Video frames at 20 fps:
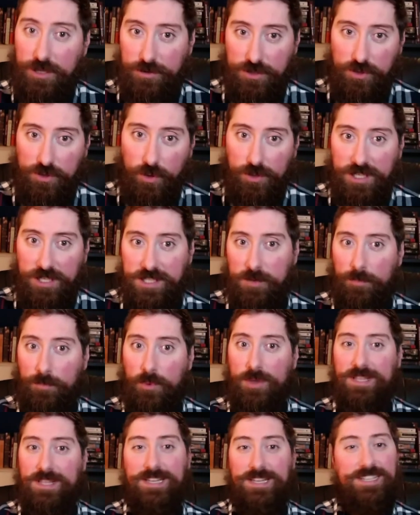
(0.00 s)
old, he's
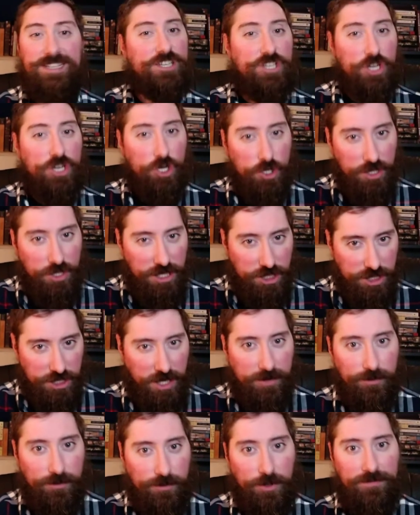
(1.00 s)
appointed as Attorney
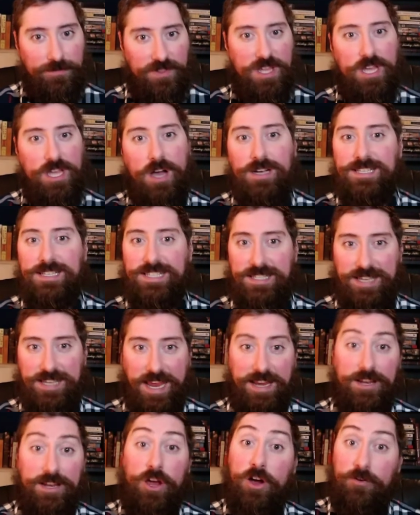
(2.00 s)
General of the young
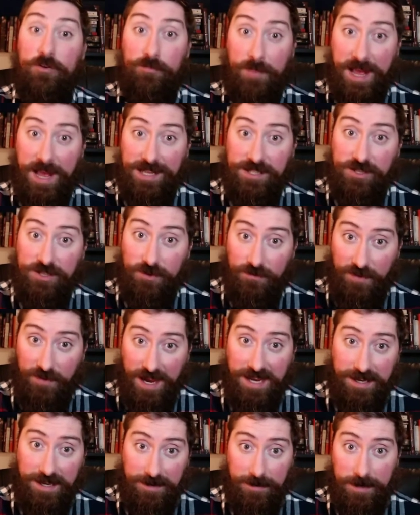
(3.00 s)
state of
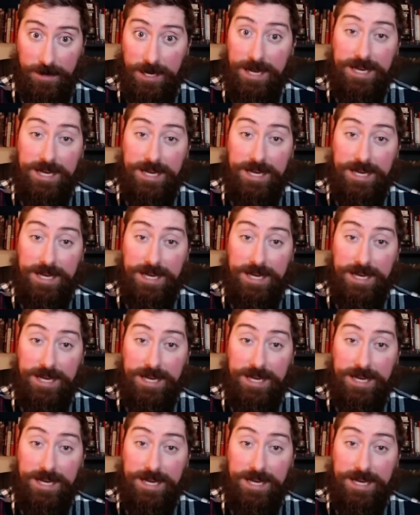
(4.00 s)
Pennsylvania.